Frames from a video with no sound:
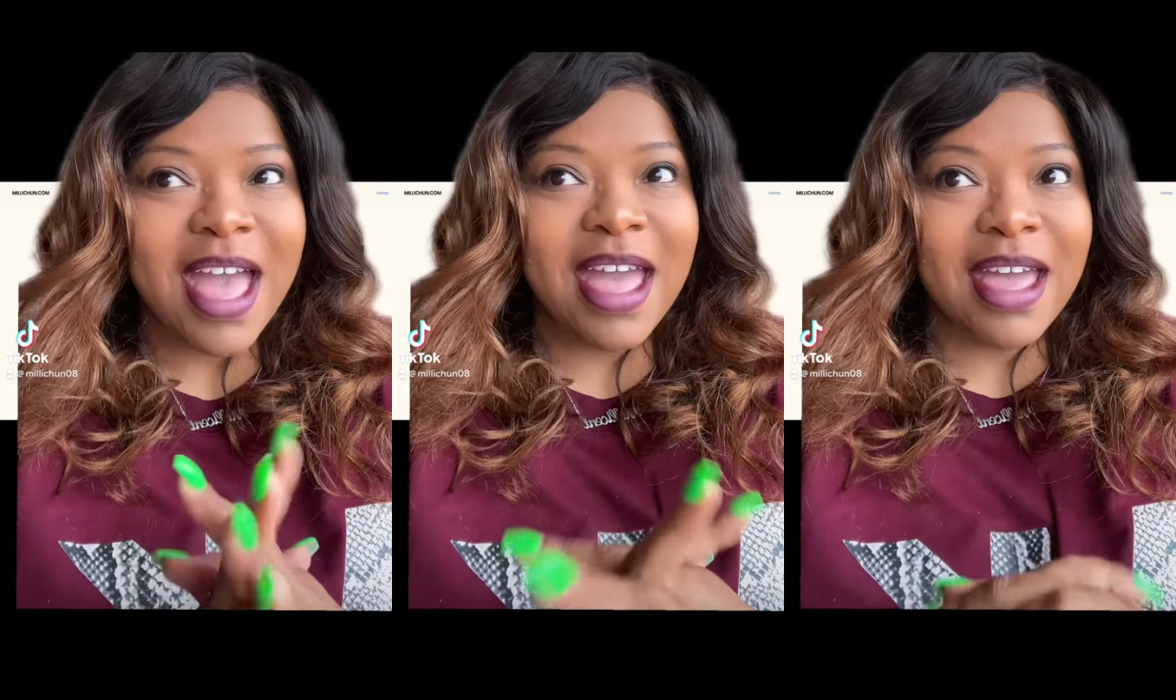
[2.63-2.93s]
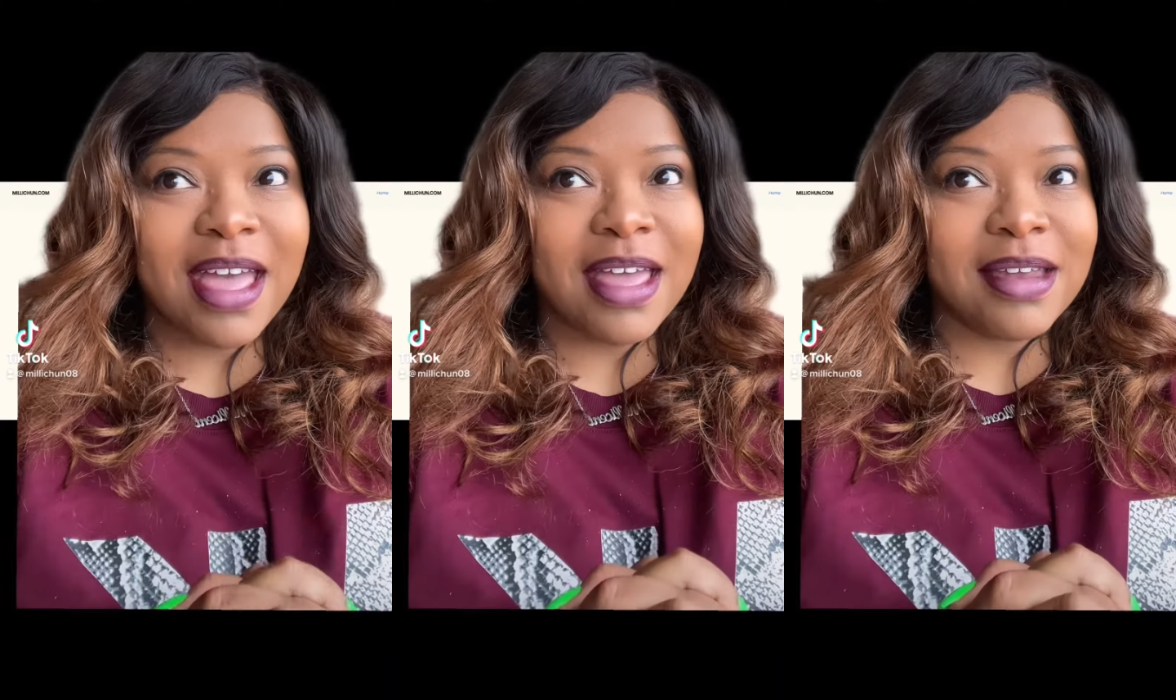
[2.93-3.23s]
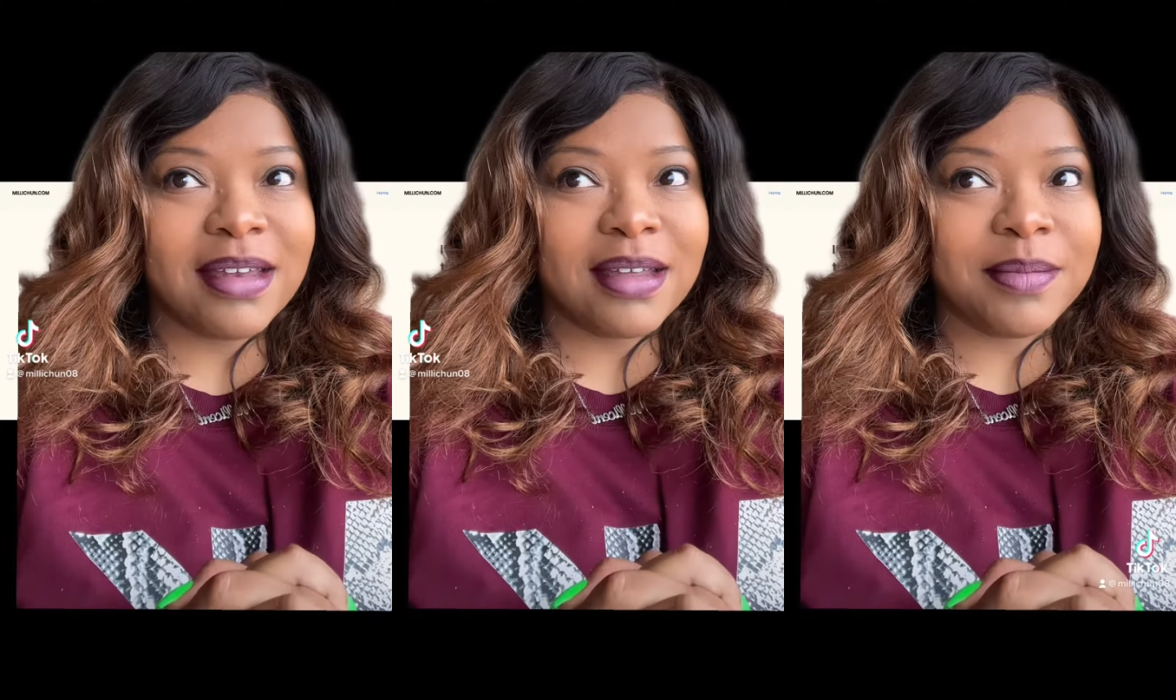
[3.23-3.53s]

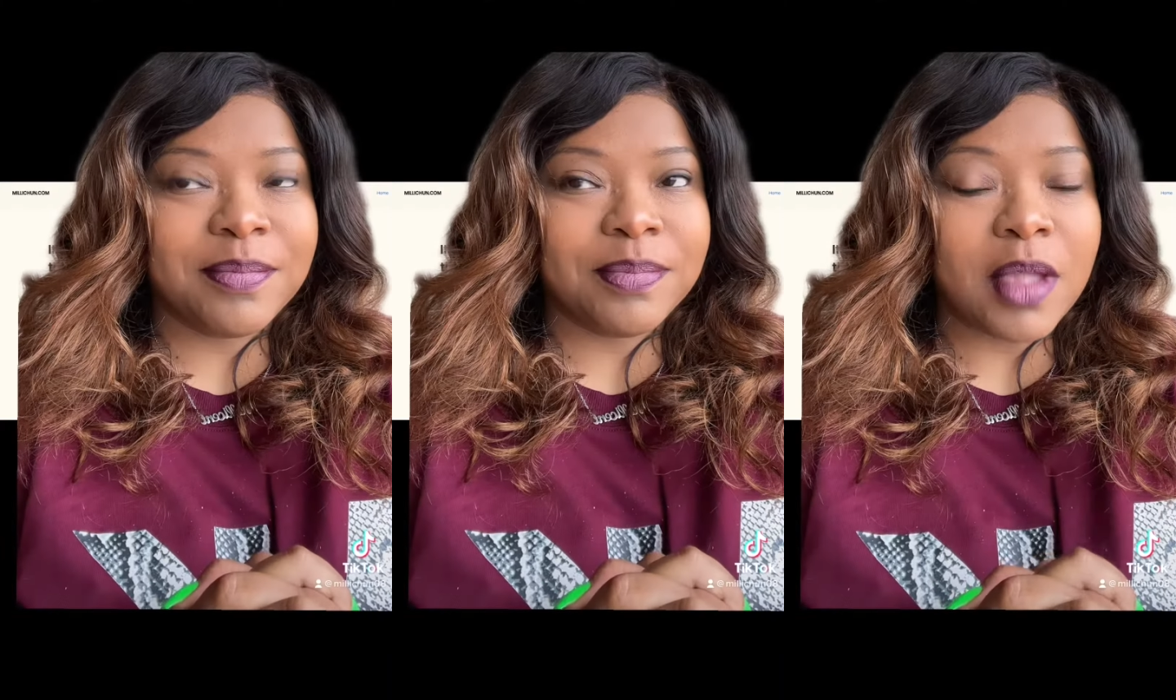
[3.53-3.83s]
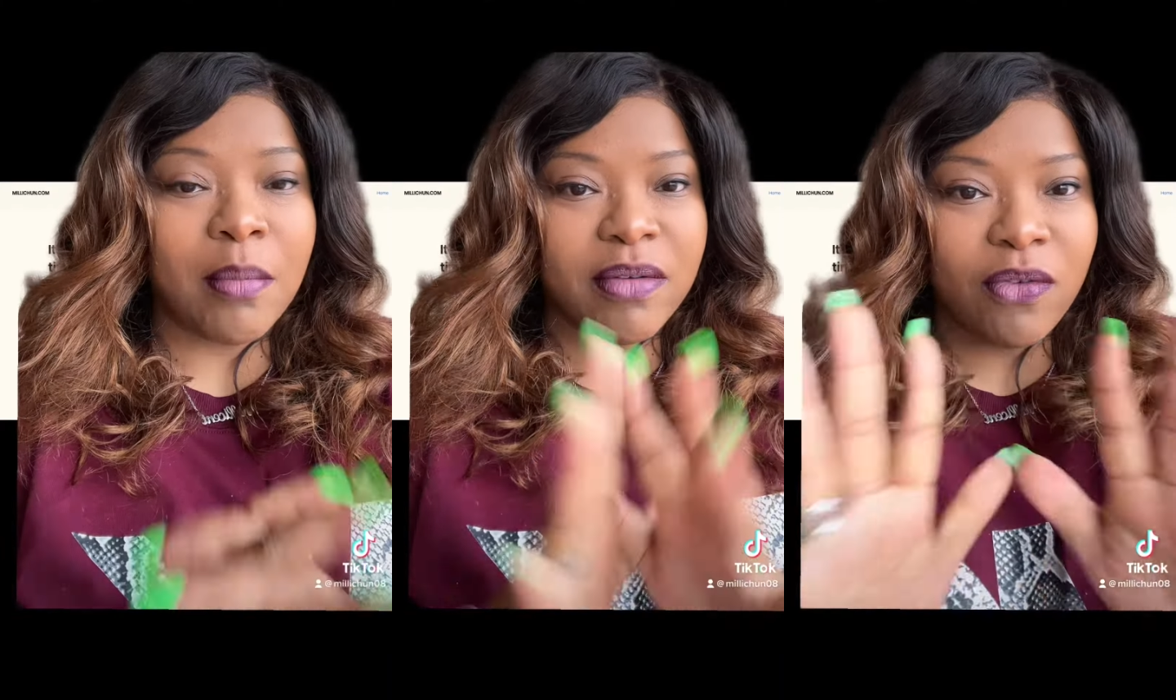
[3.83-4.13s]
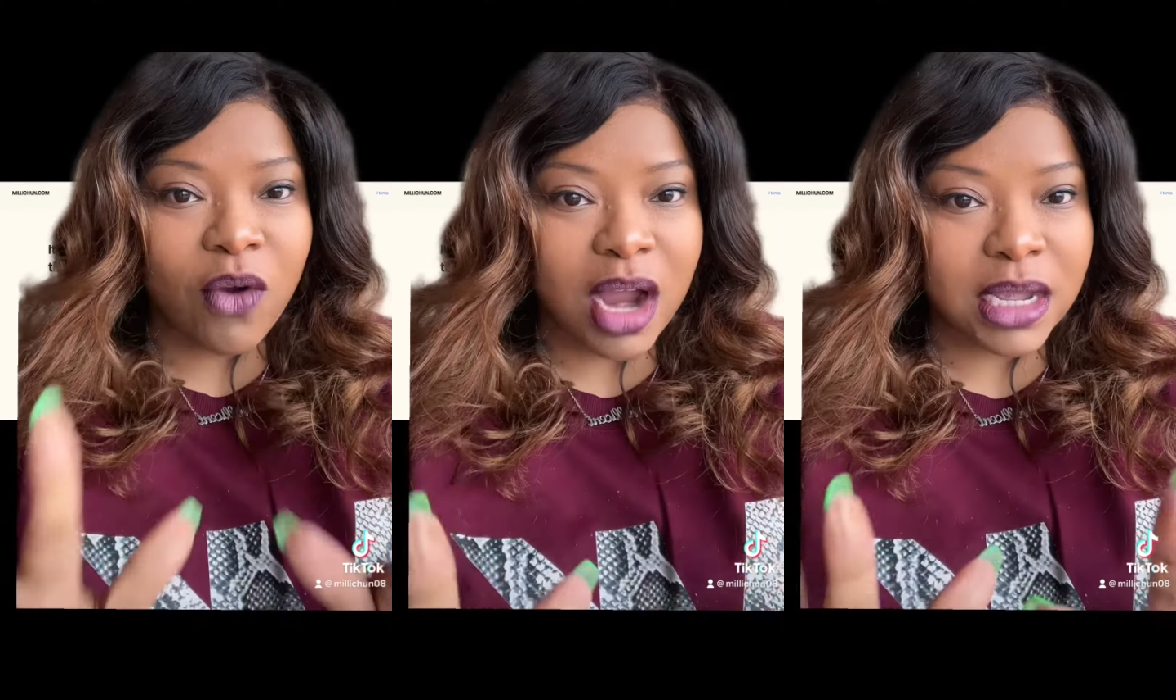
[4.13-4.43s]
And
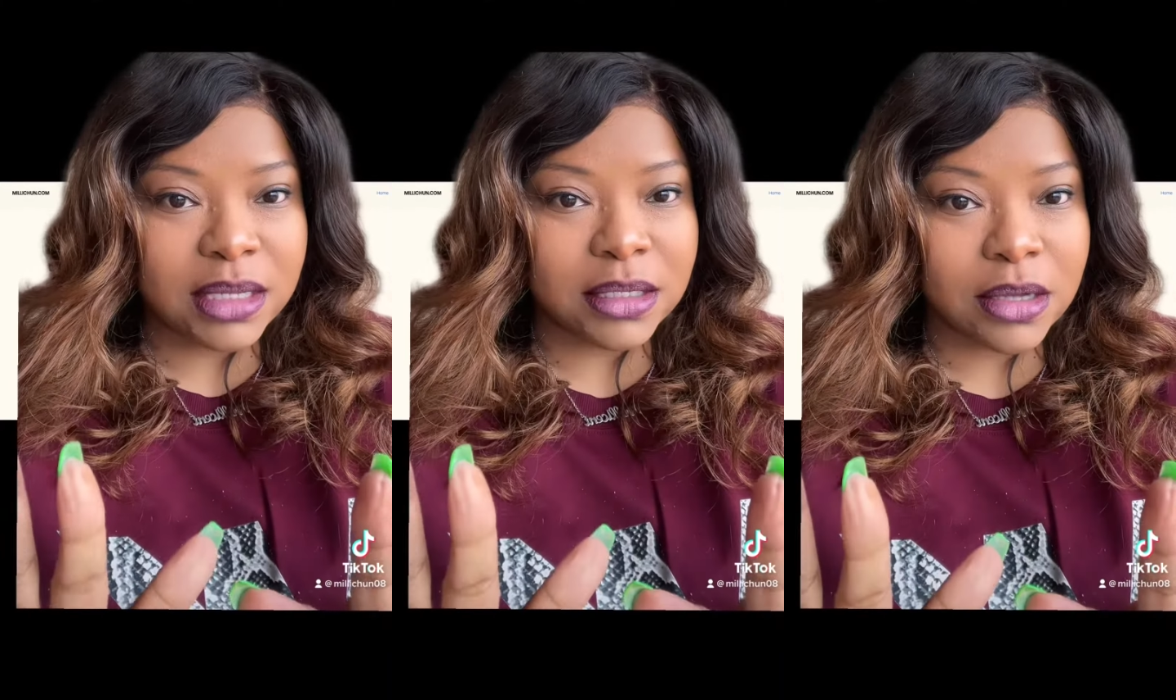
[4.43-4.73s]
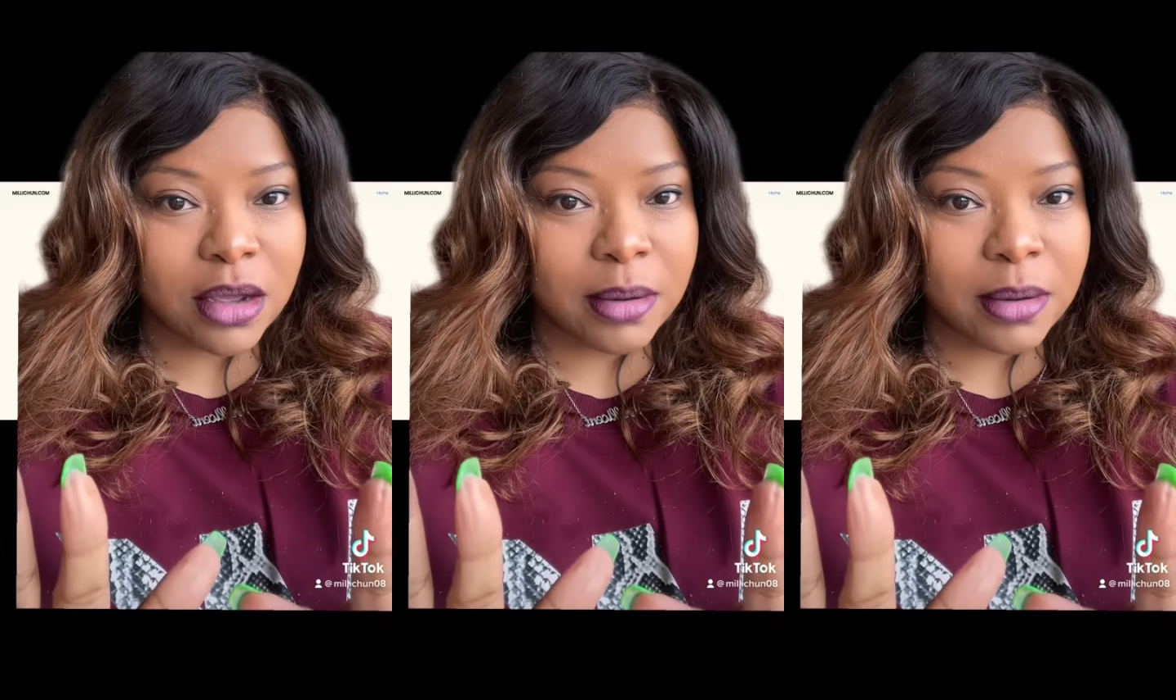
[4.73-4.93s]
before I get to talking